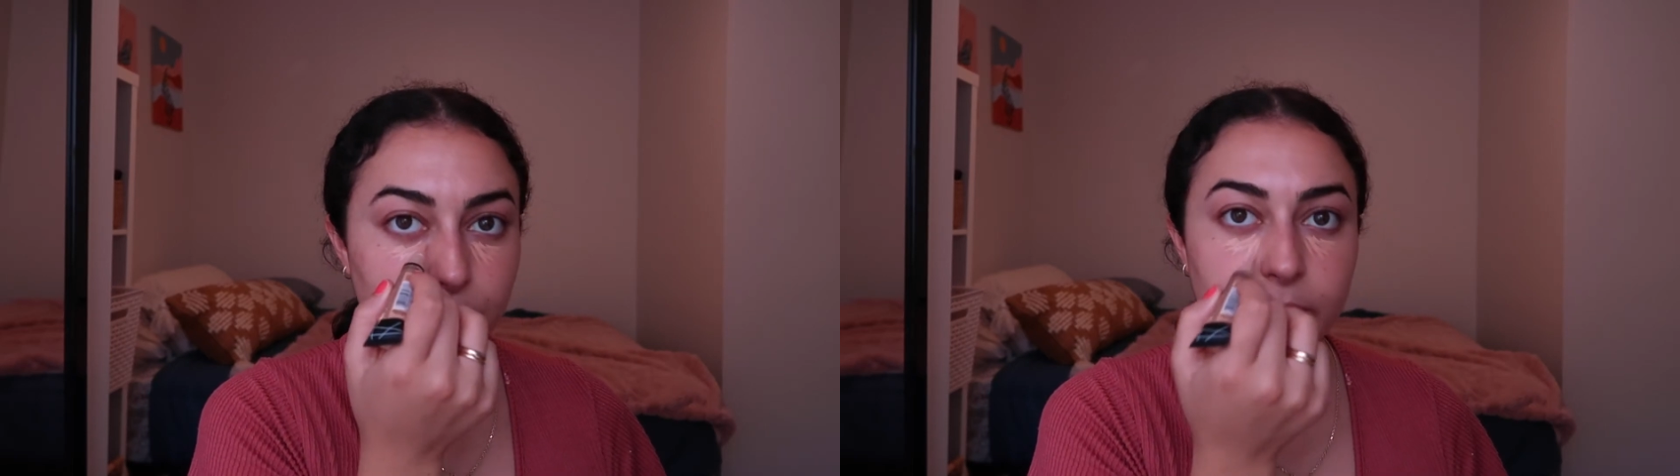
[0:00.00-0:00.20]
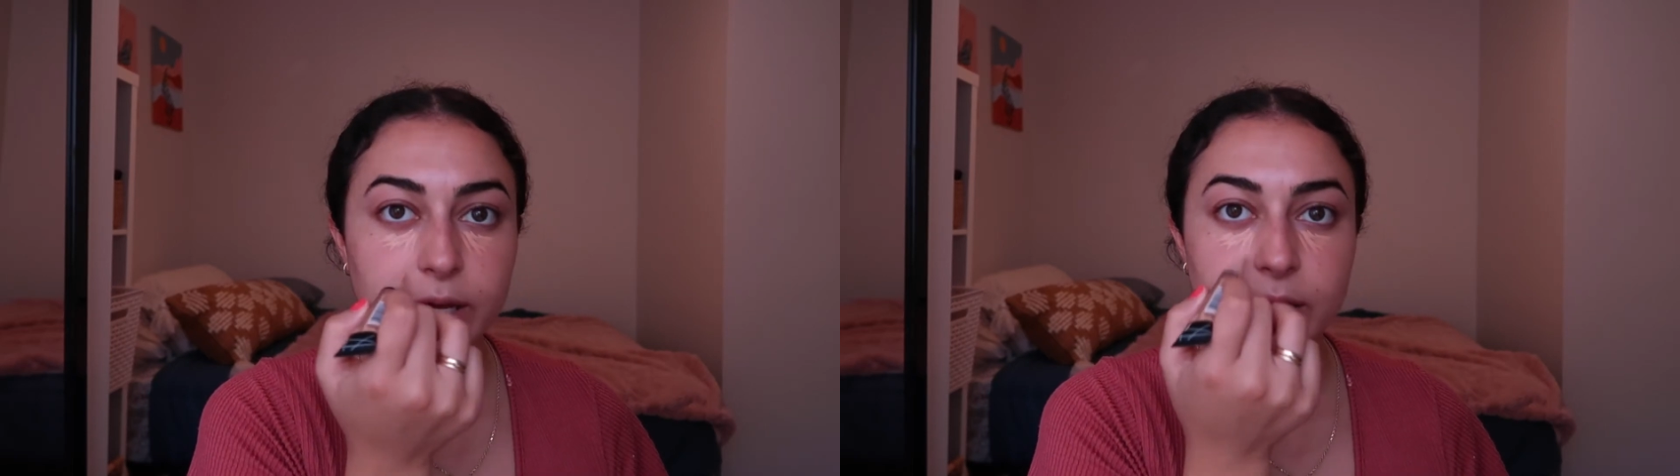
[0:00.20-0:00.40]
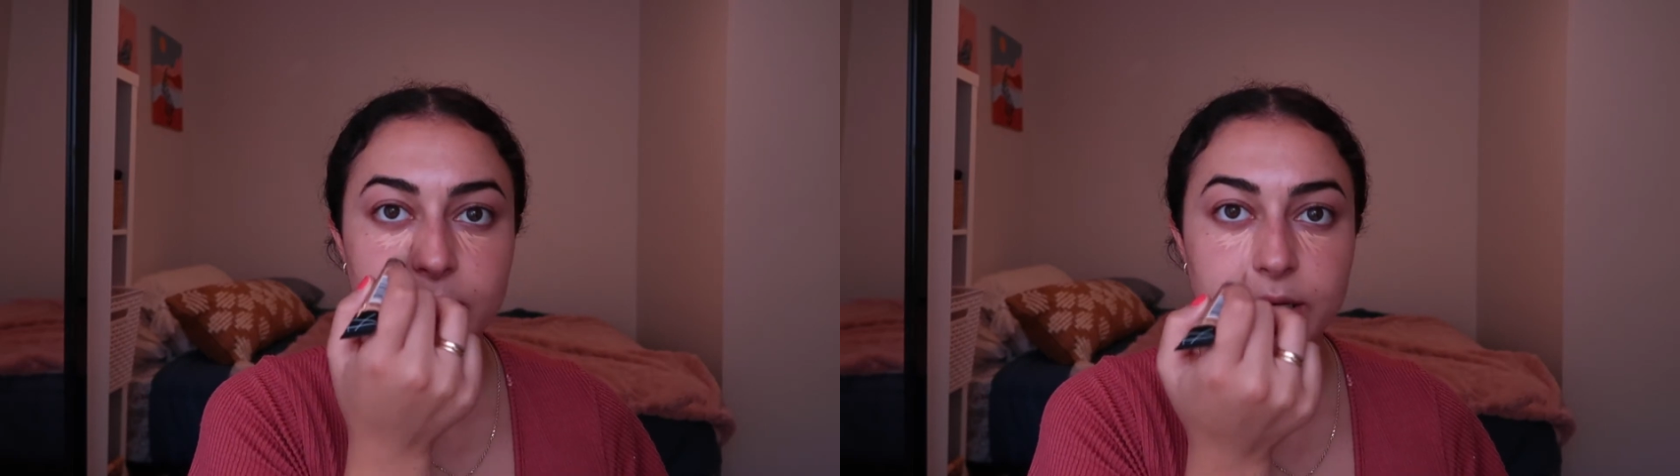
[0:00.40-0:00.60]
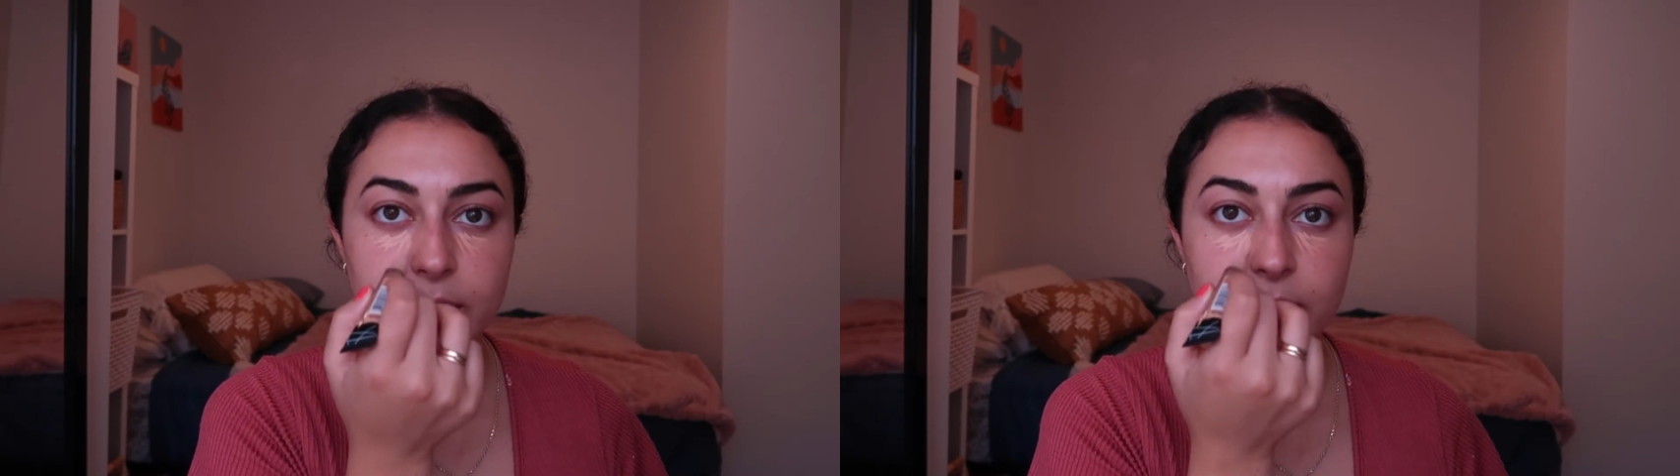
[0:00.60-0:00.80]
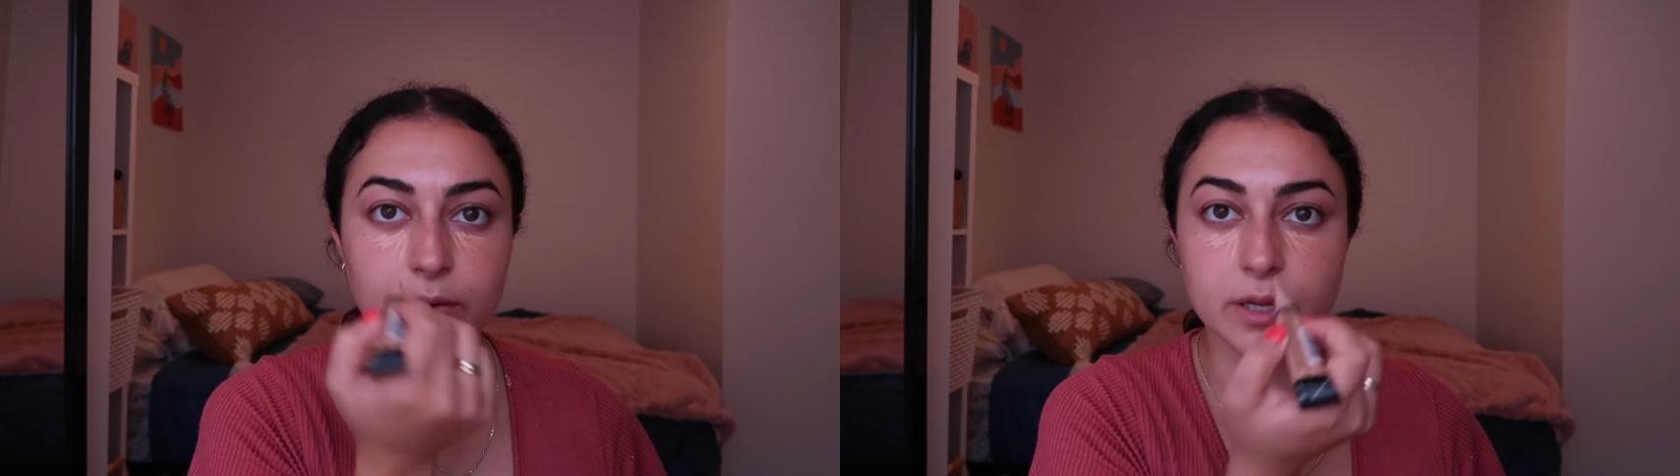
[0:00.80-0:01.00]
bring it
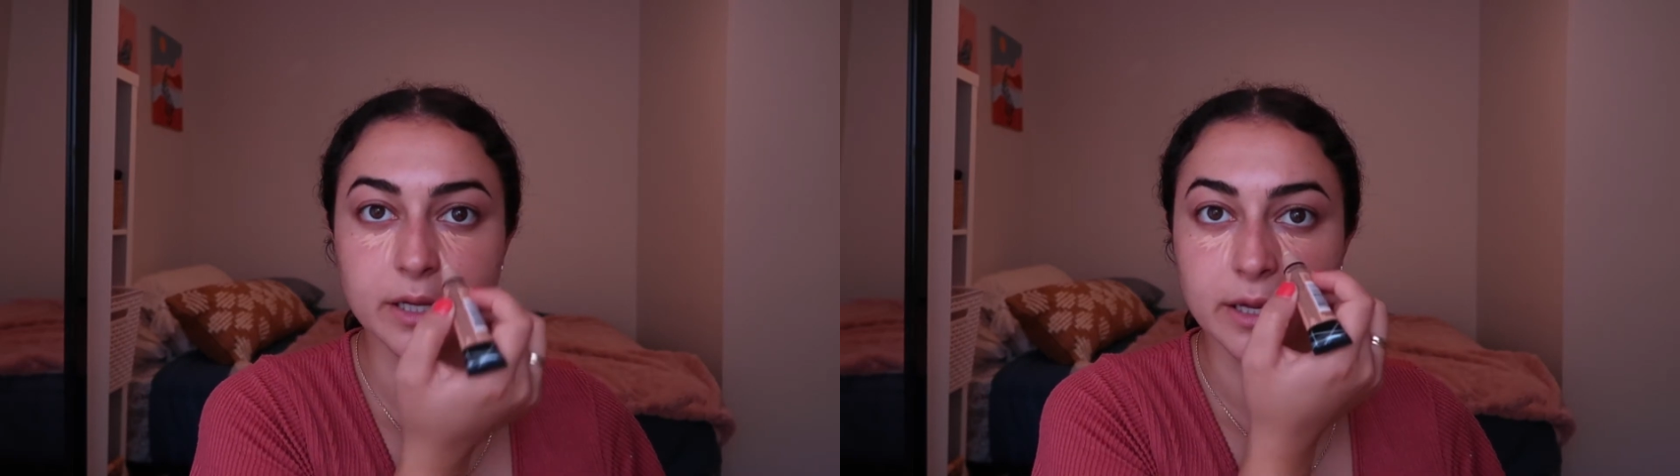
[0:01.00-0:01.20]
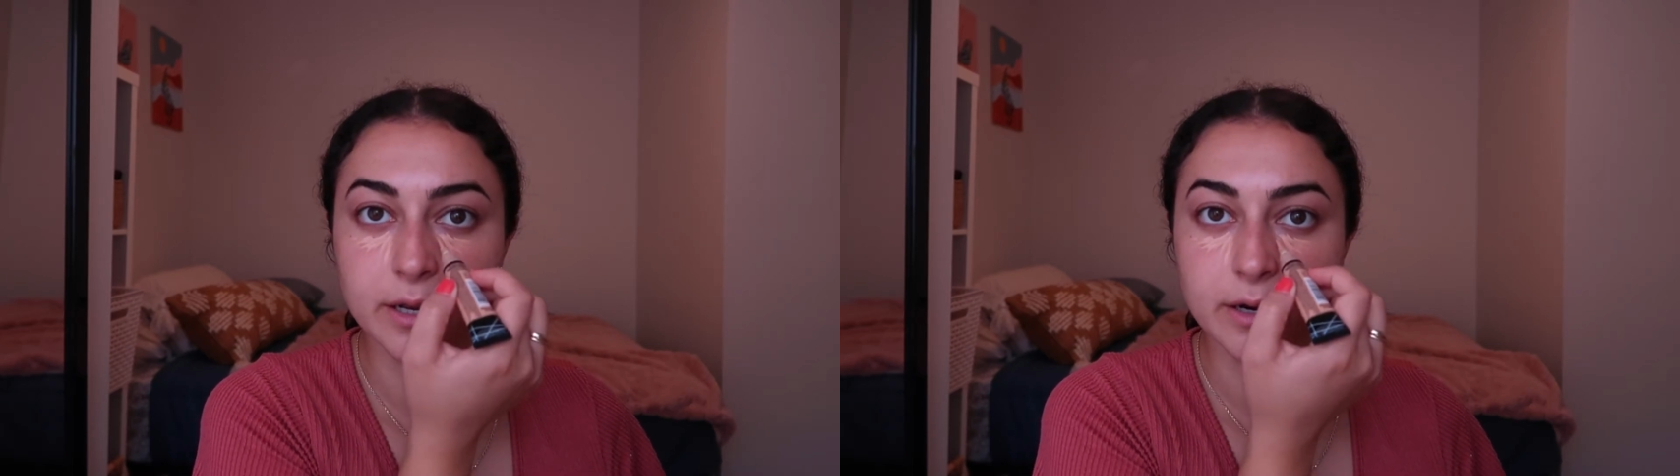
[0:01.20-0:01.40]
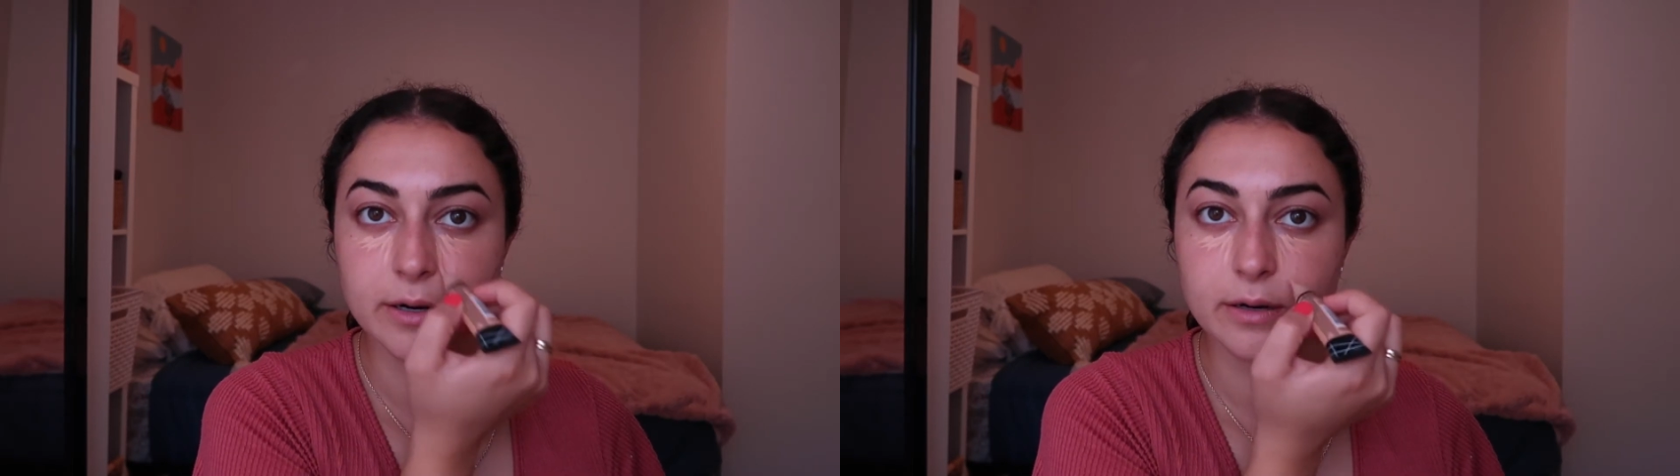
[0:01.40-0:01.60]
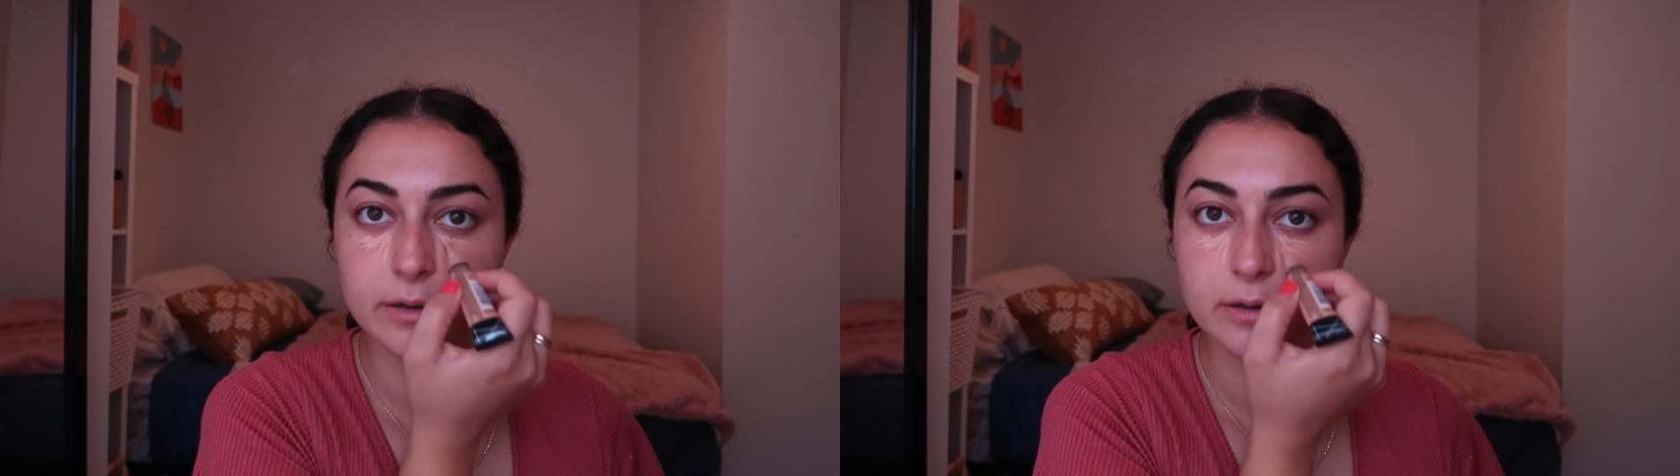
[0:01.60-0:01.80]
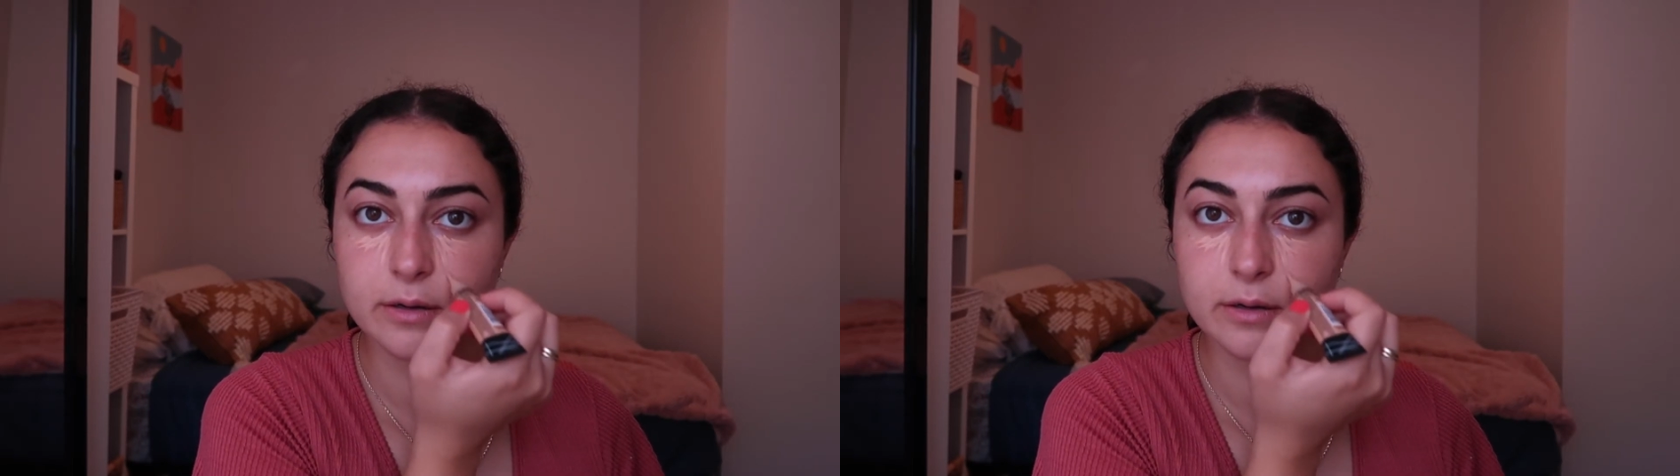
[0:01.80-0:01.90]
down here